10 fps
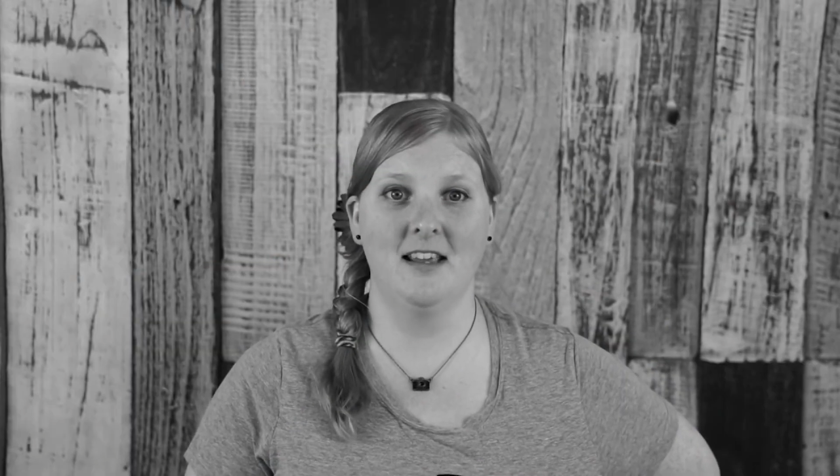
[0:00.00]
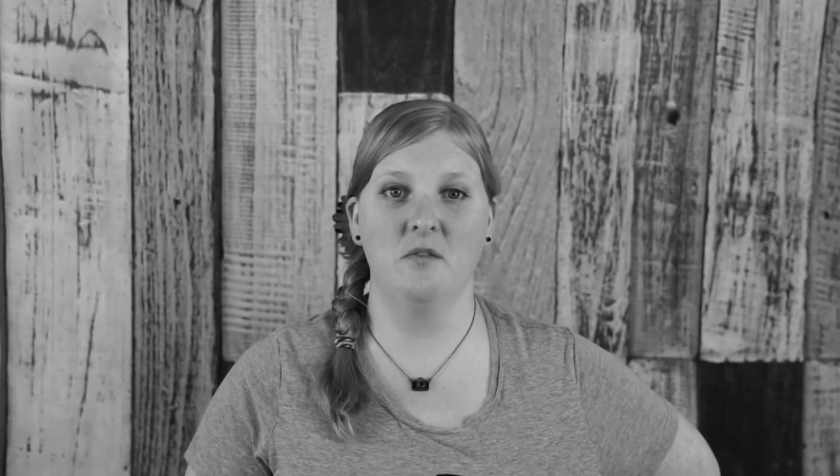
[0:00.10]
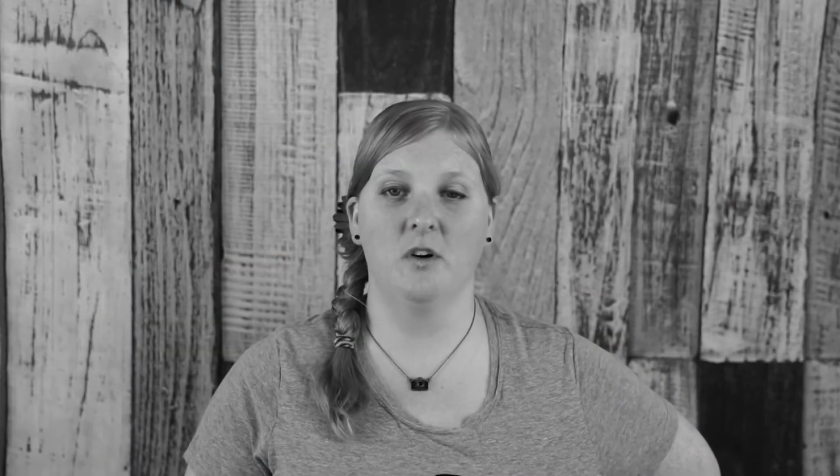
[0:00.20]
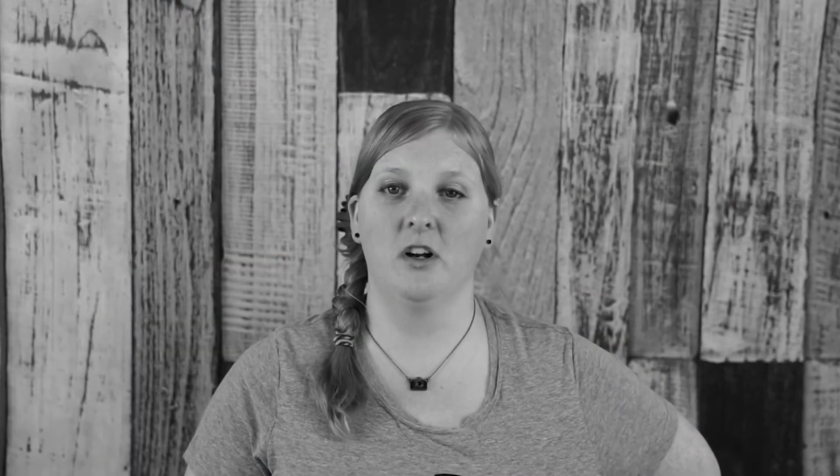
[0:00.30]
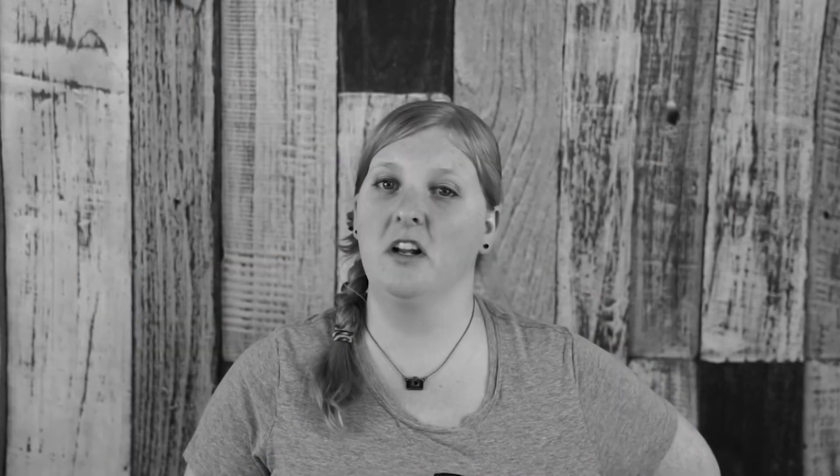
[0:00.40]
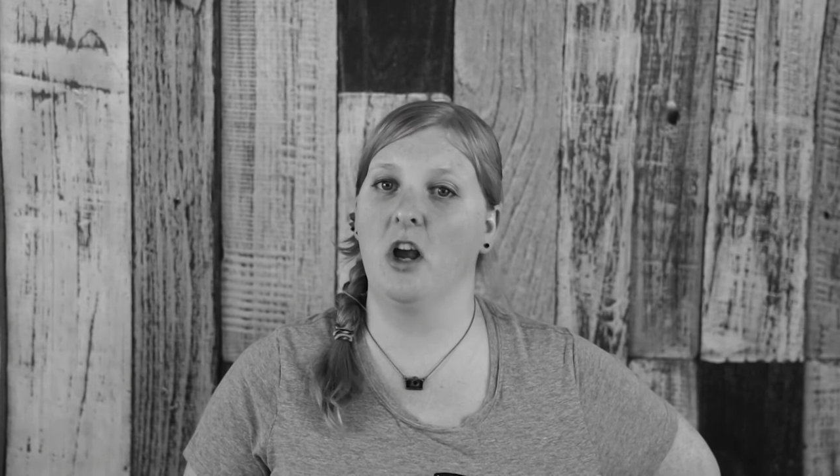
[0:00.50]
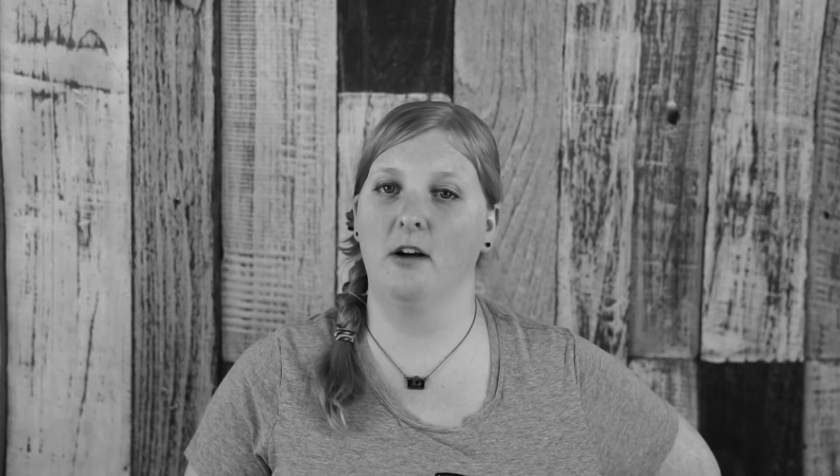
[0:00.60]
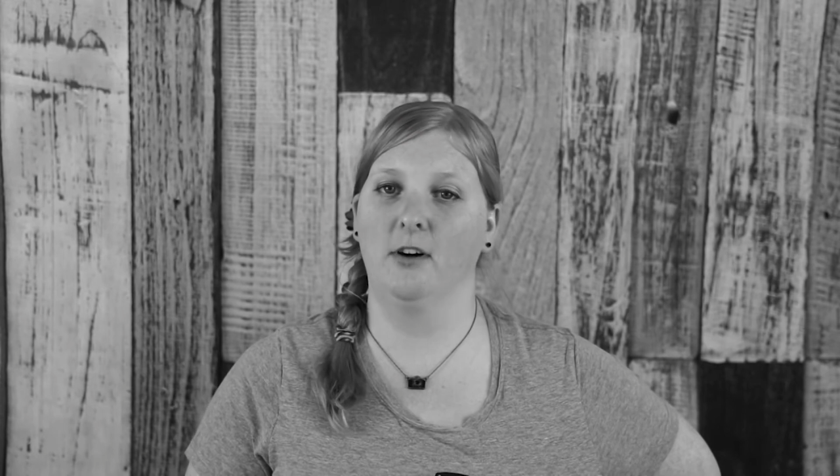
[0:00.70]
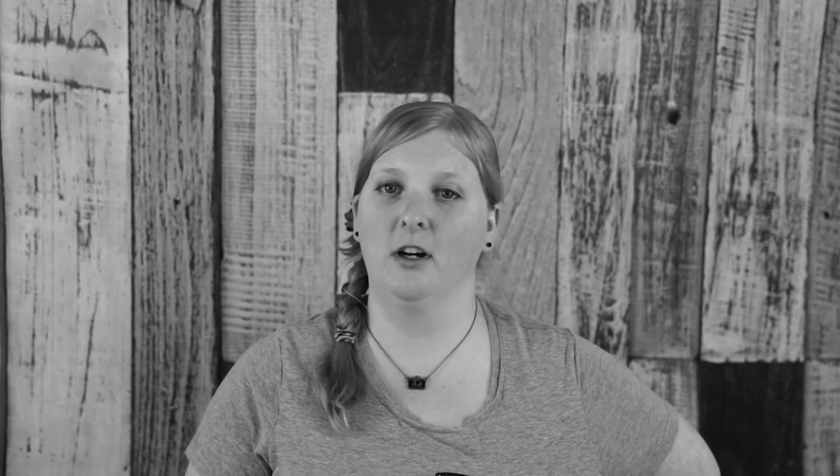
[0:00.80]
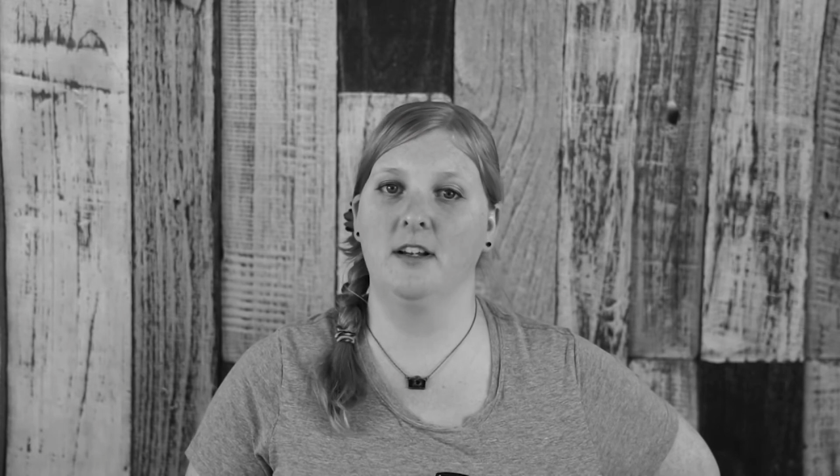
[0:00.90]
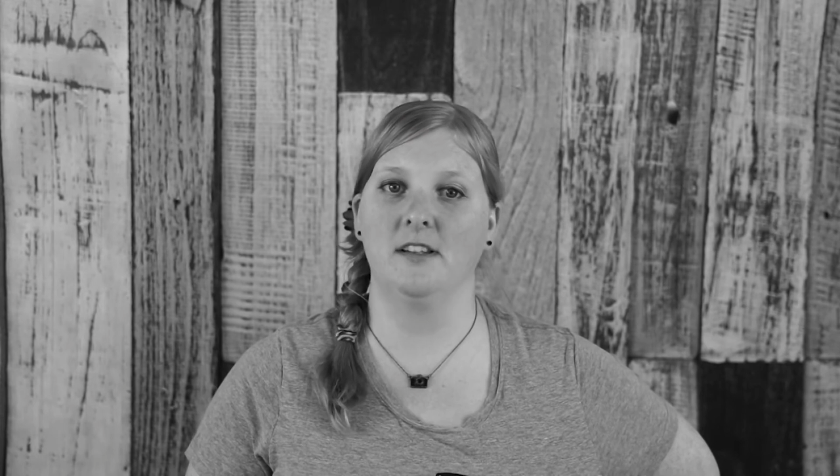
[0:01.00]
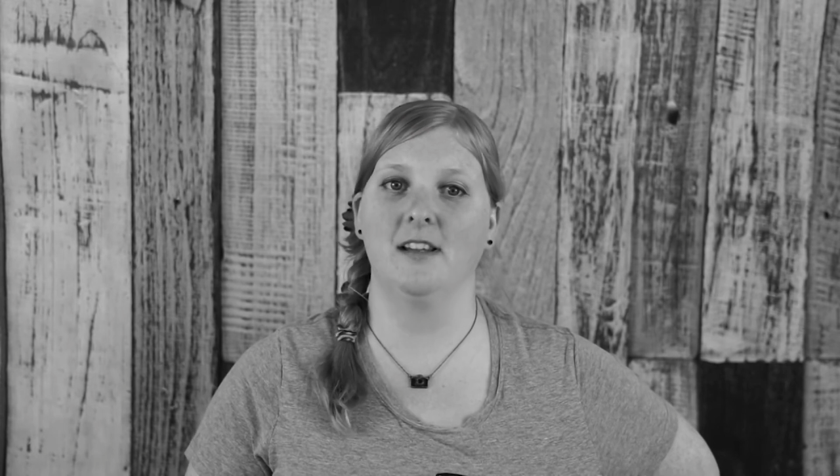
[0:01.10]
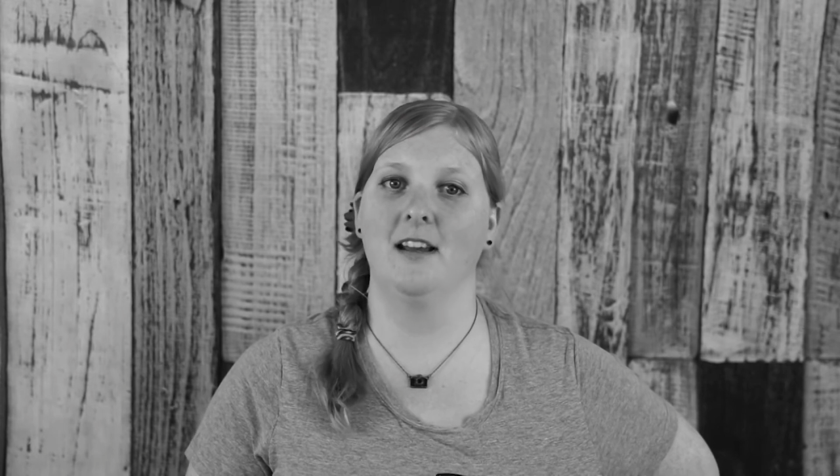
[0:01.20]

thing we're going to cover is